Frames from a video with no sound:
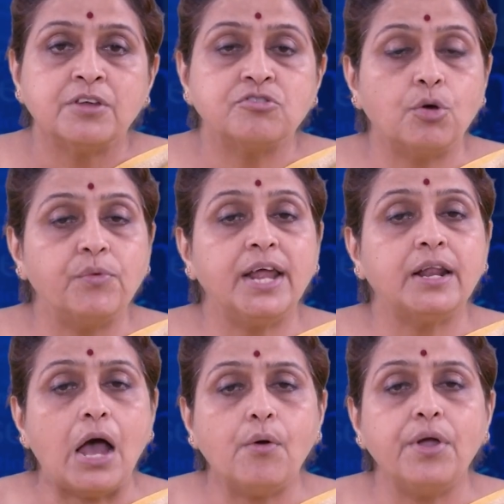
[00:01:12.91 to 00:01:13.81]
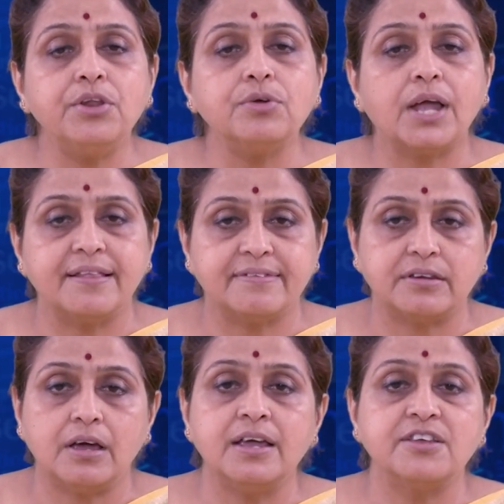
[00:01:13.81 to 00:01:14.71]
So we are now going to
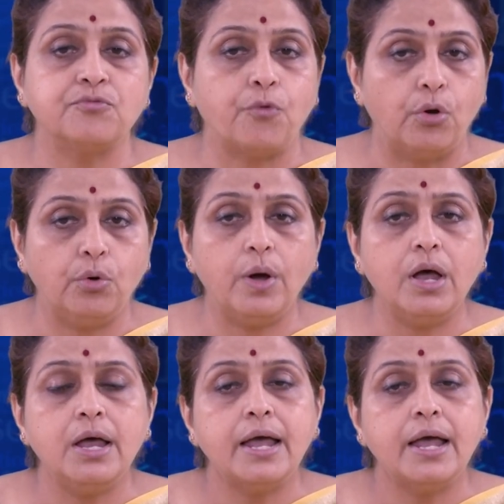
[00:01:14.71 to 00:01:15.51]
consider his follower